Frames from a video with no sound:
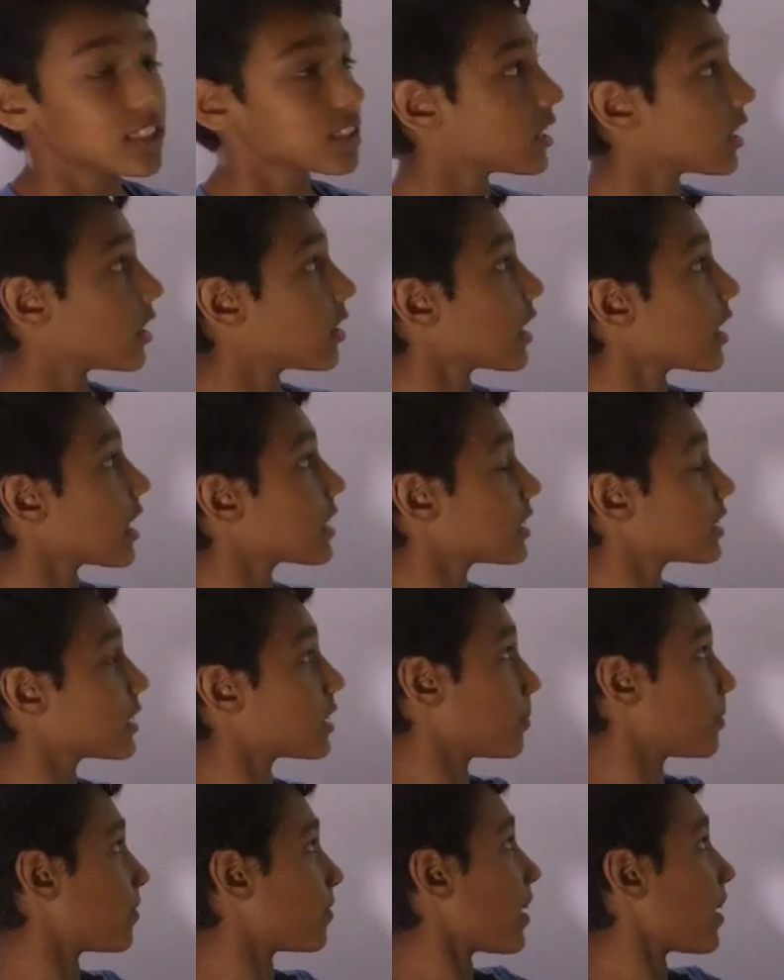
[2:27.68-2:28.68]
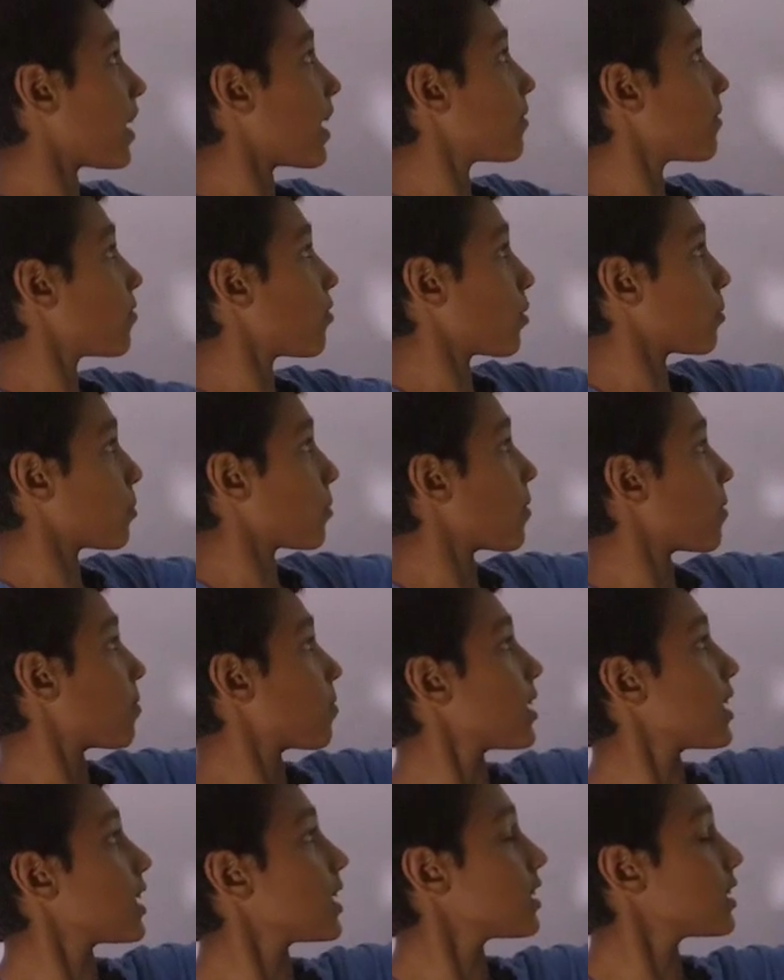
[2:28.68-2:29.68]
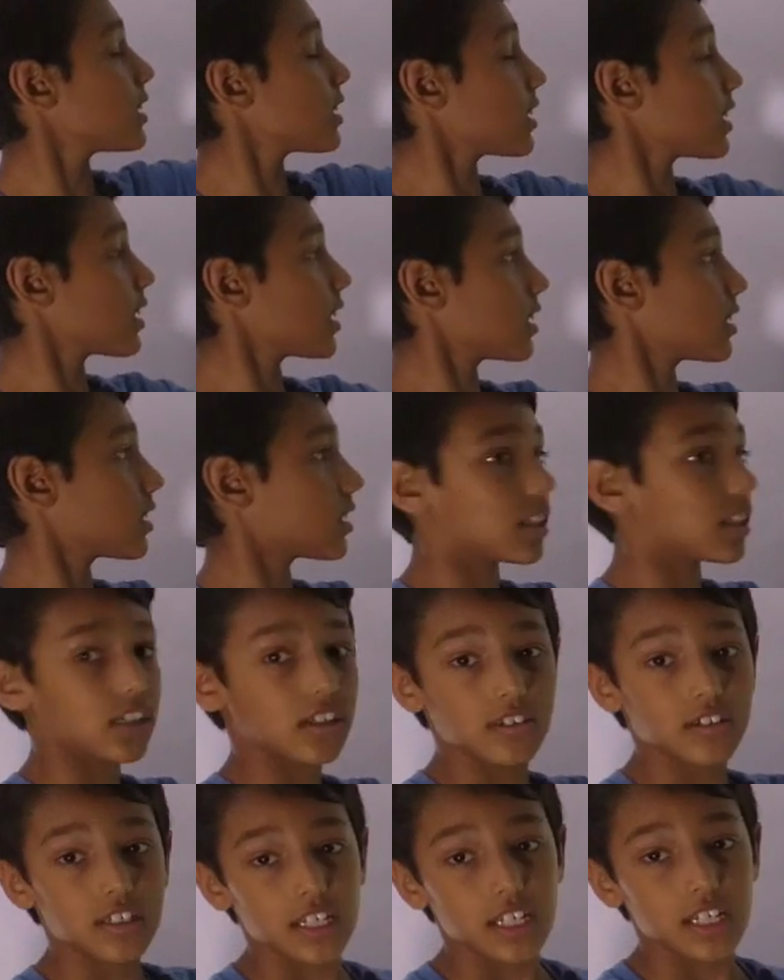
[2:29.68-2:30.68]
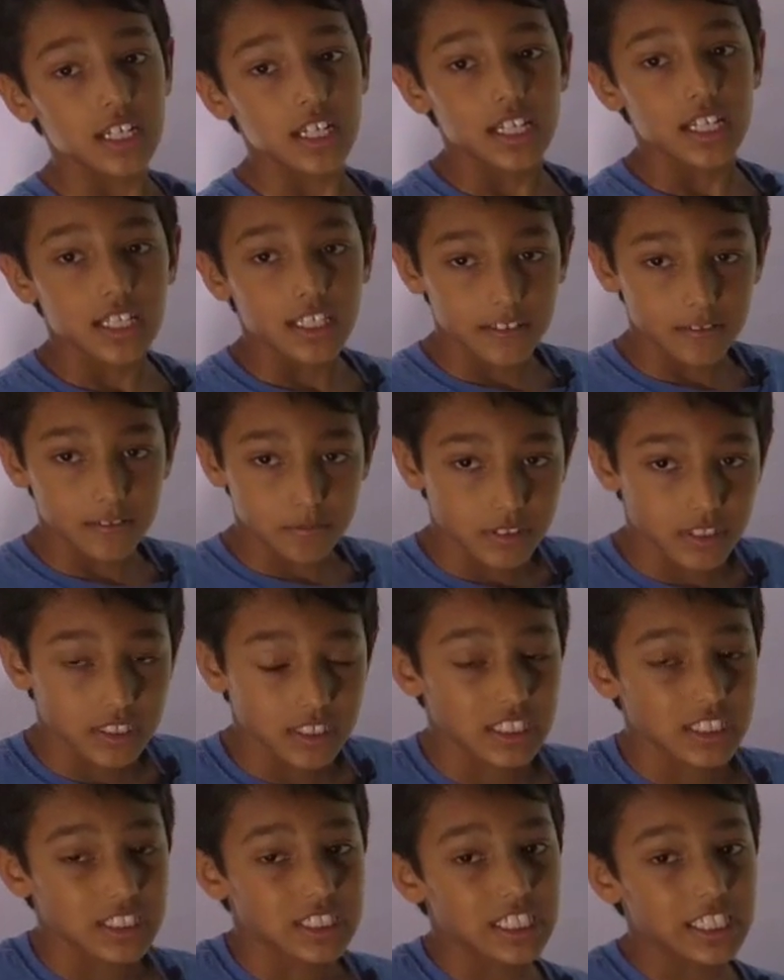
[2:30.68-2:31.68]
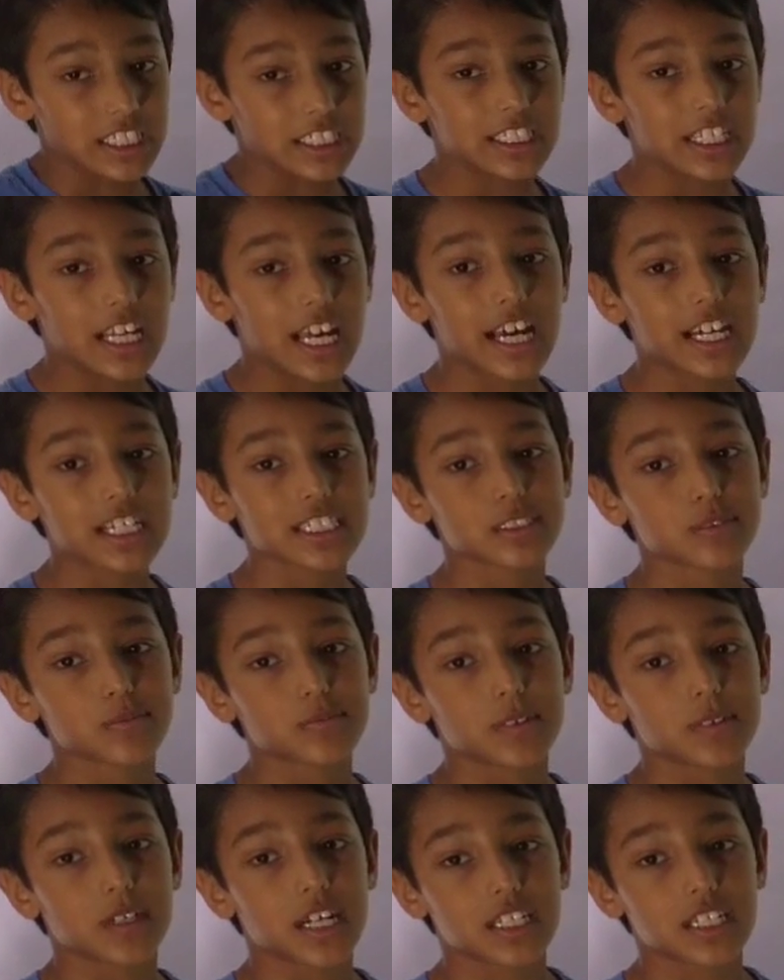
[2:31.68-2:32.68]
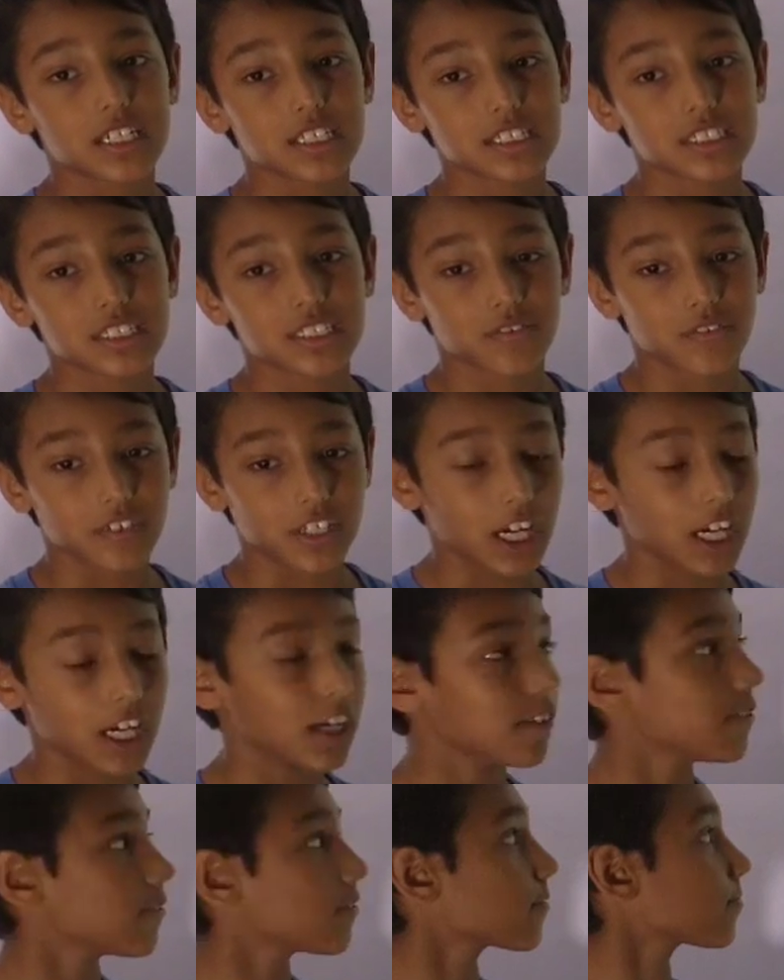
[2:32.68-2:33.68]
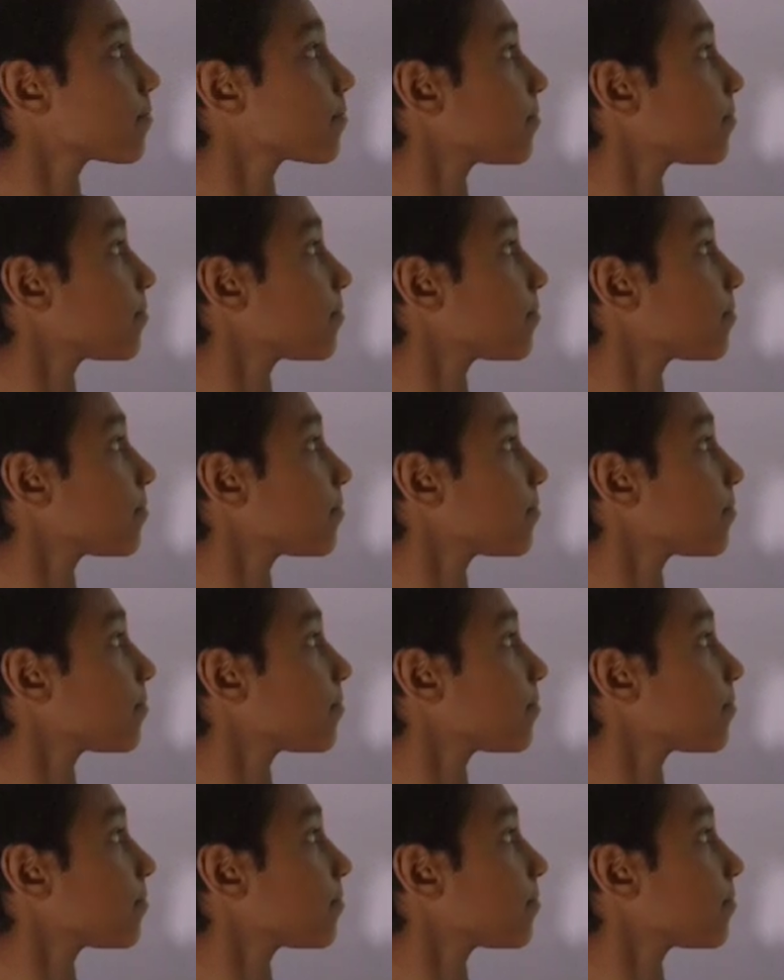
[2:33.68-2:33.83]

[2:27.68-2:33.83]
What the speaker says: So that's the simplified form of this. So parentheses x minus 5